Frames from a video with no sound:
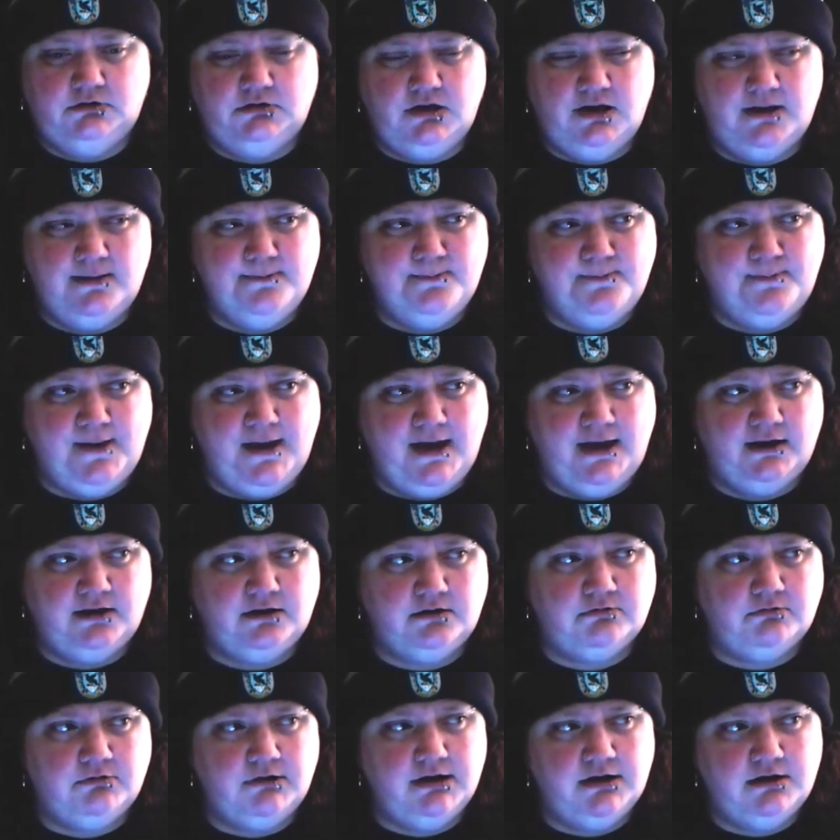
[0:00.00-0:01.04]
not
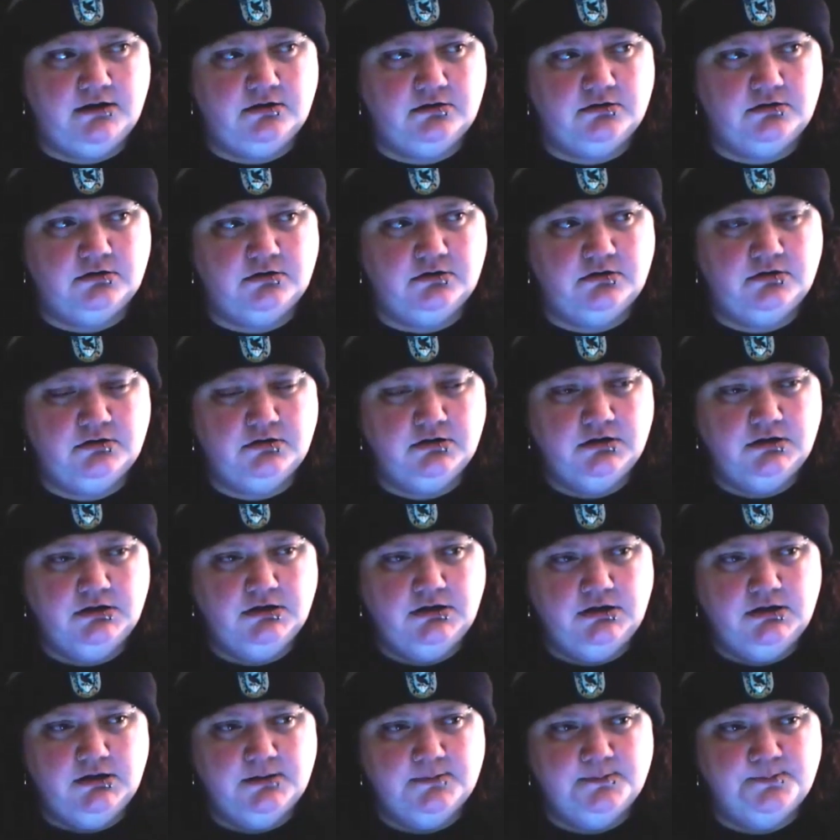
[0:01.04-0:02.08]
background,
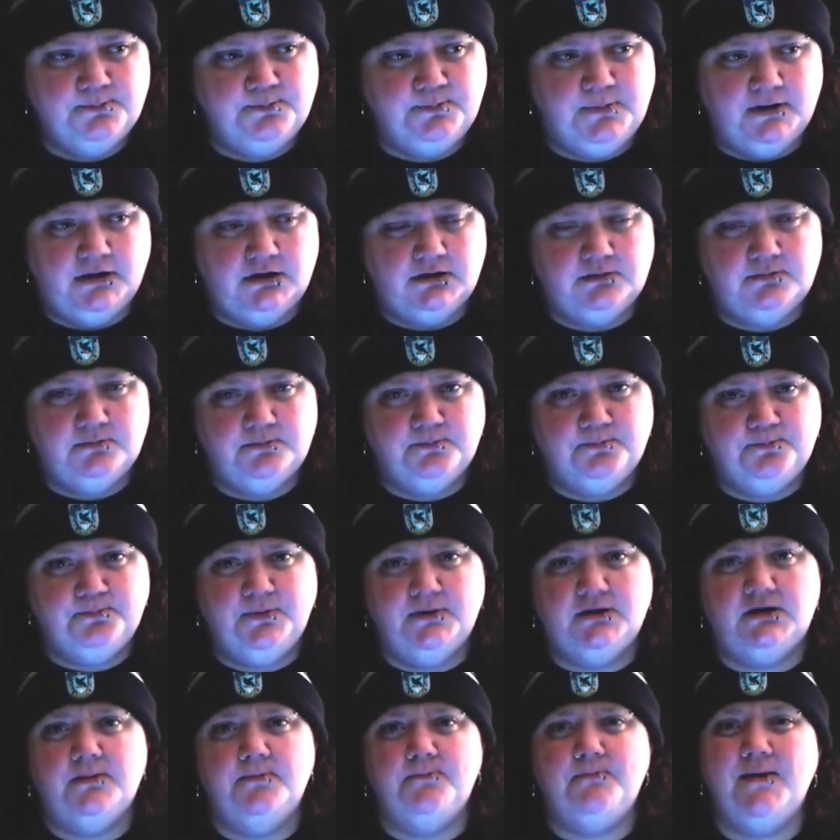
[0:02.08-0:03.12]
but
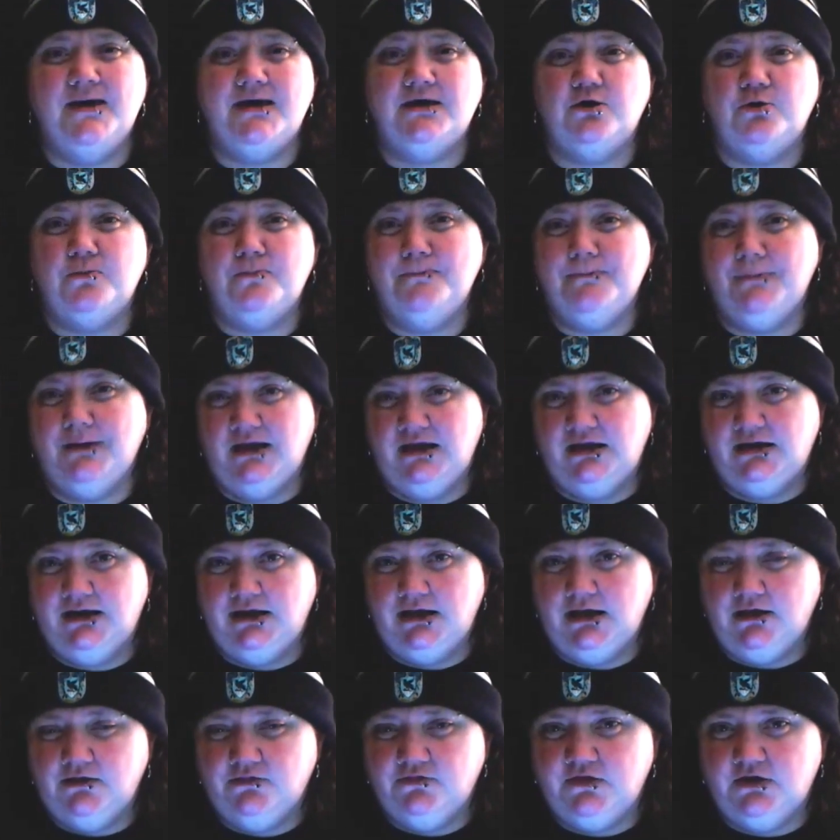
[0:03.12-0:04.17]
but a better
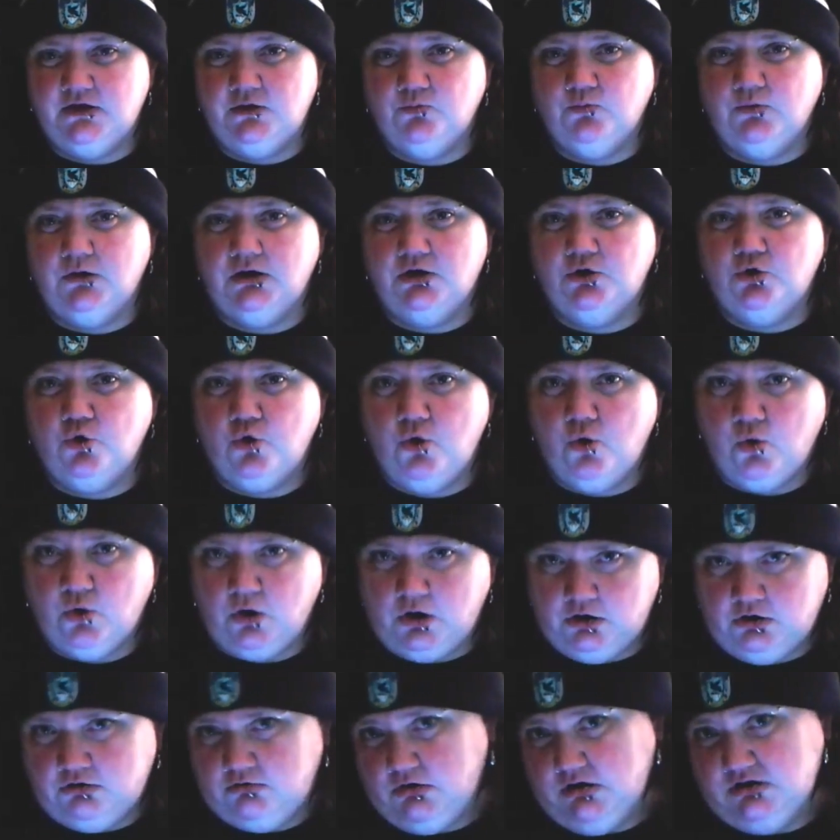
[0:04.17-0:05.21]
meaning than what
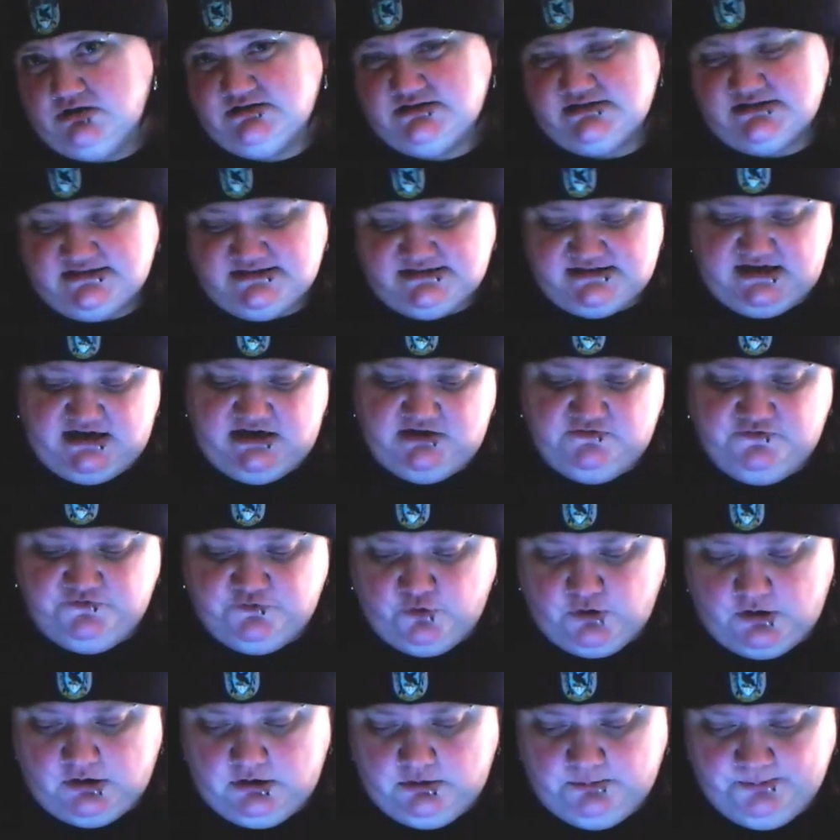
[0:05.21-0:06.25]
Horcruxes stand
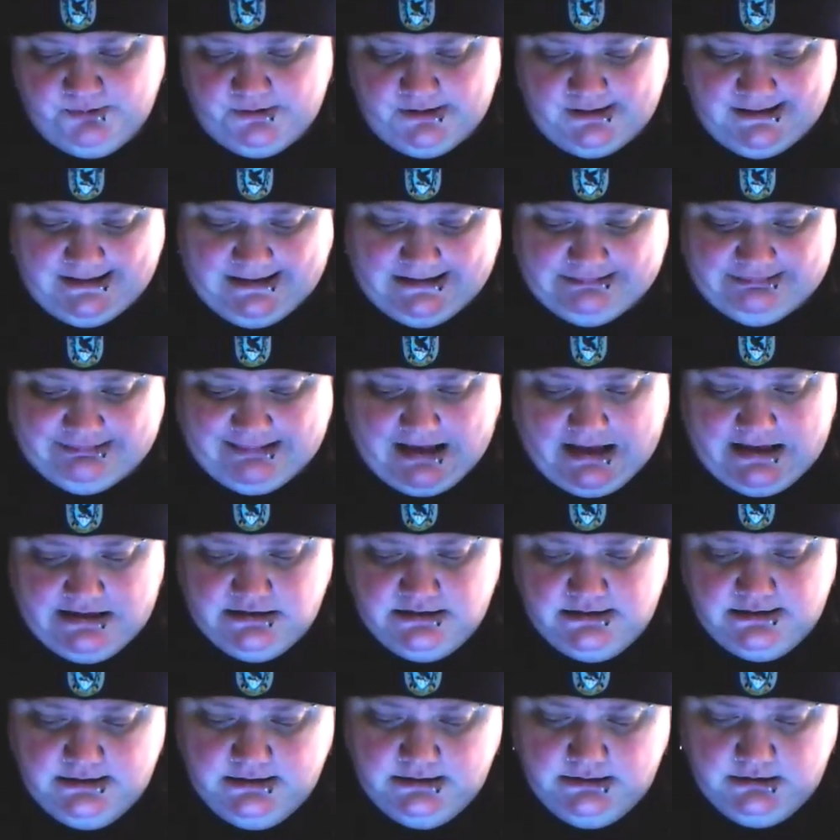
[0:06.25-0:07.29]
for. Put it like
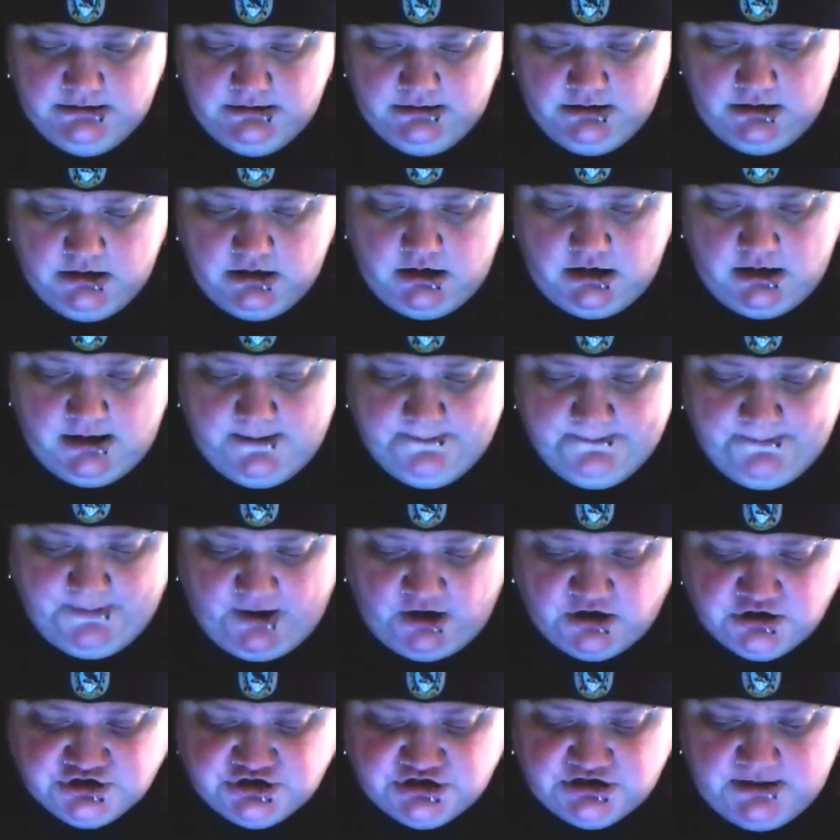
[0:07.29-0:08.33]
that. Um,
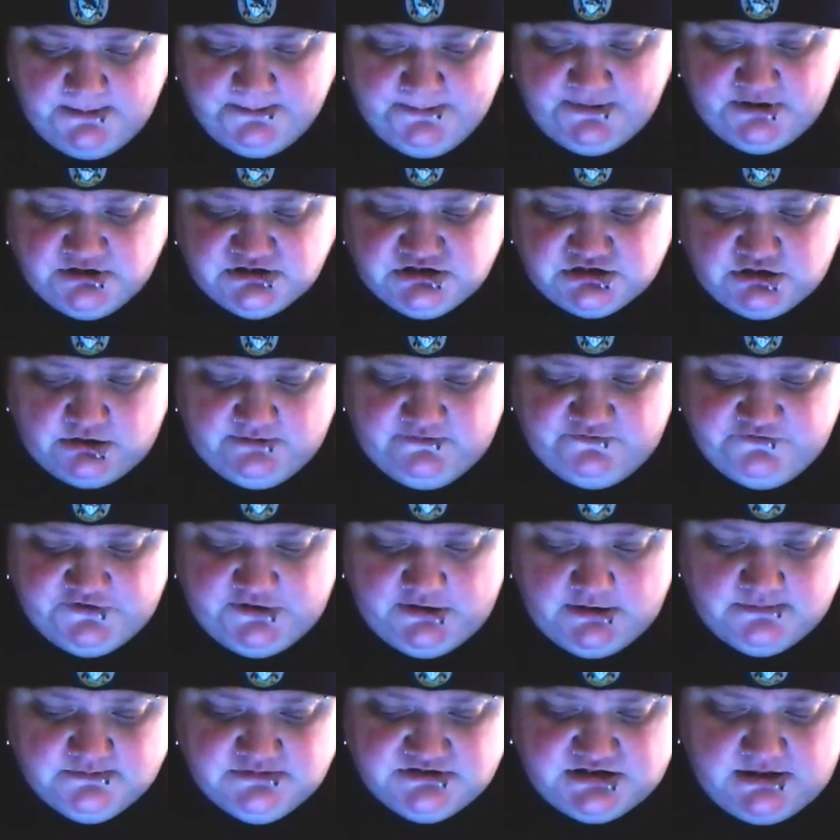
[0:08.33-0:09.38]
parts of the books and
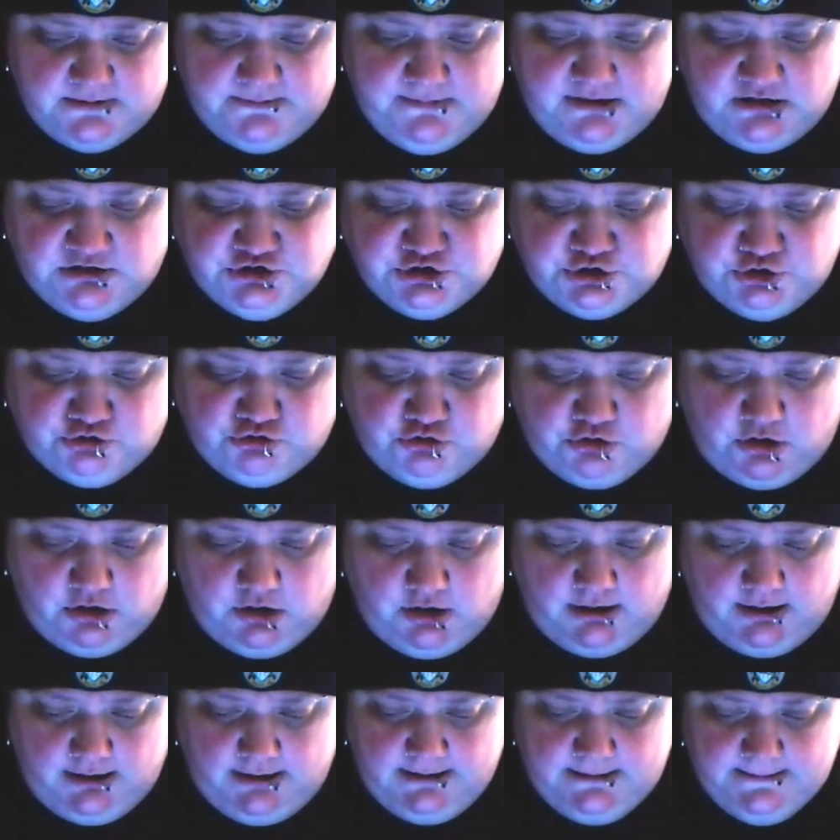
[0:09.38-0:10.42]
films that made you
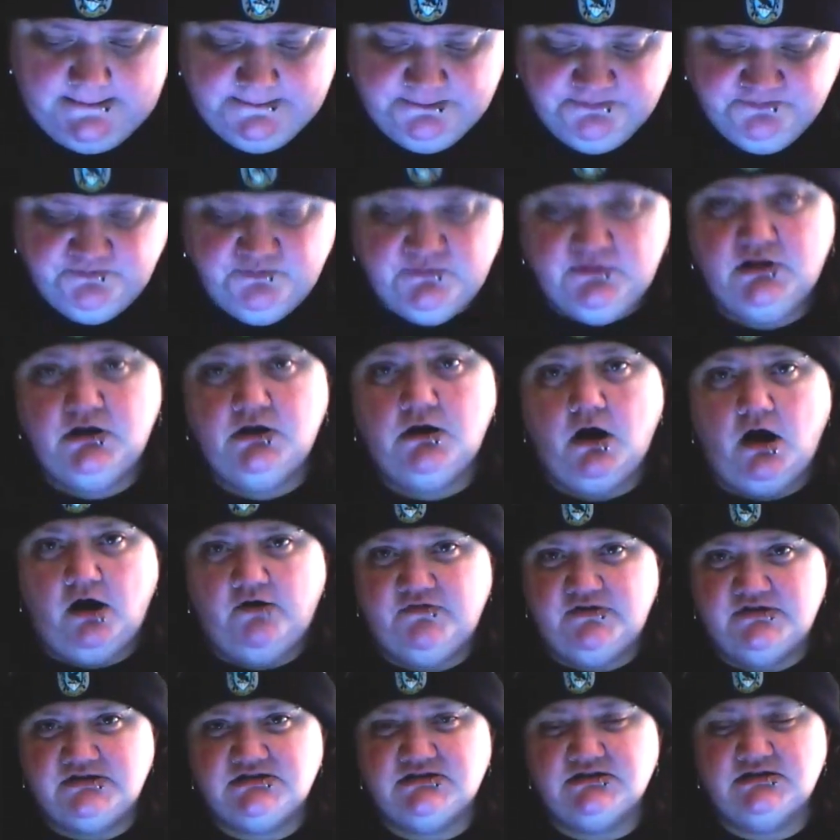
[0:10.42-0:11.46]
cry.
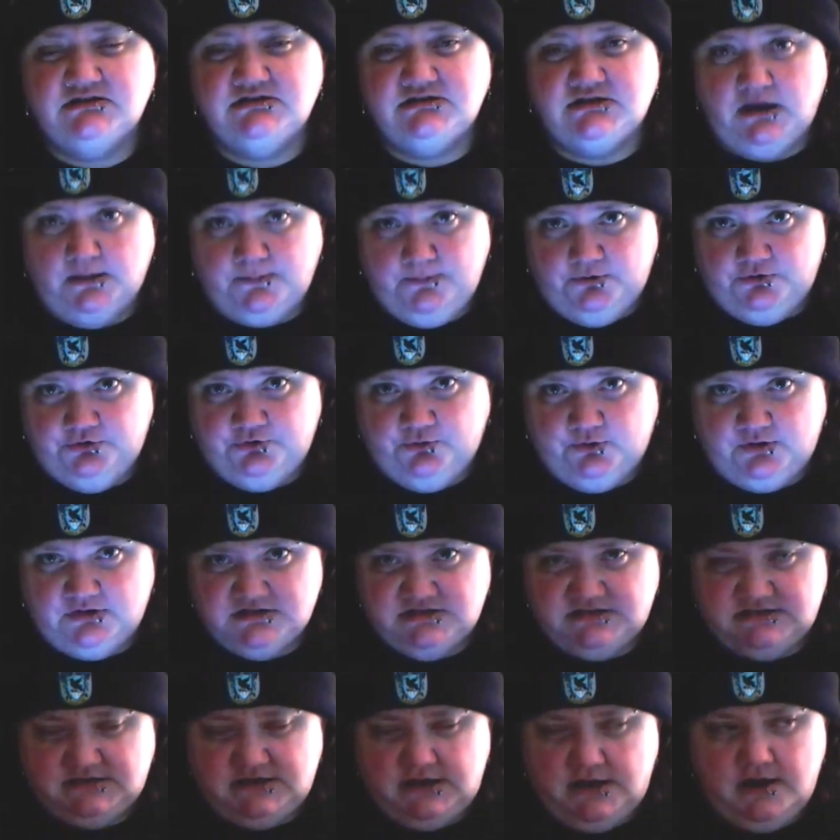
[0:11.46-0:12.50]
Obviously,
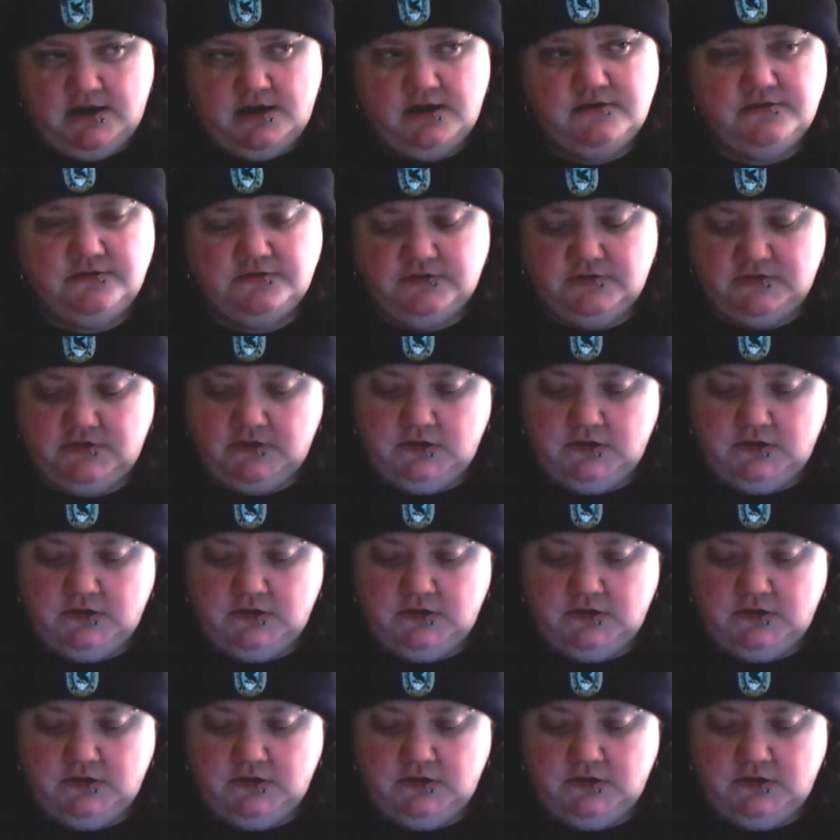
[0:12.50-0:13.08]
Dumbledore's death.